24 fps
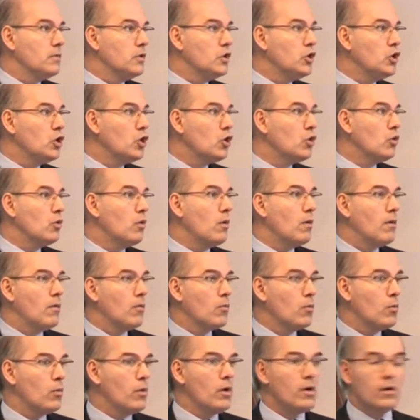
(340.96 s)
no
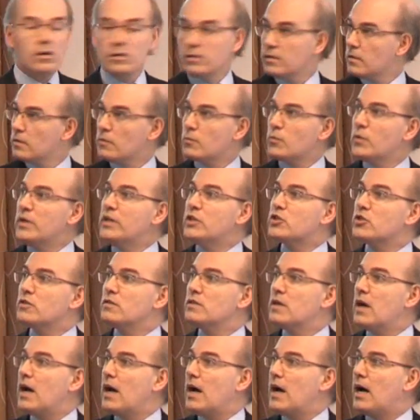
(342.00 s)
world
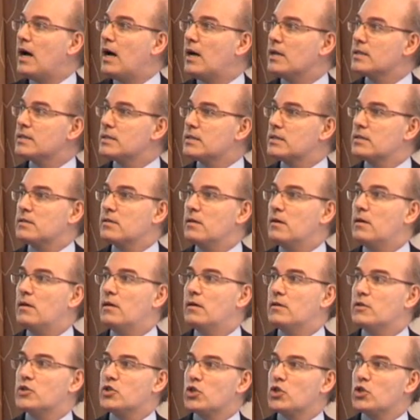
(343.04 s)
region has uh,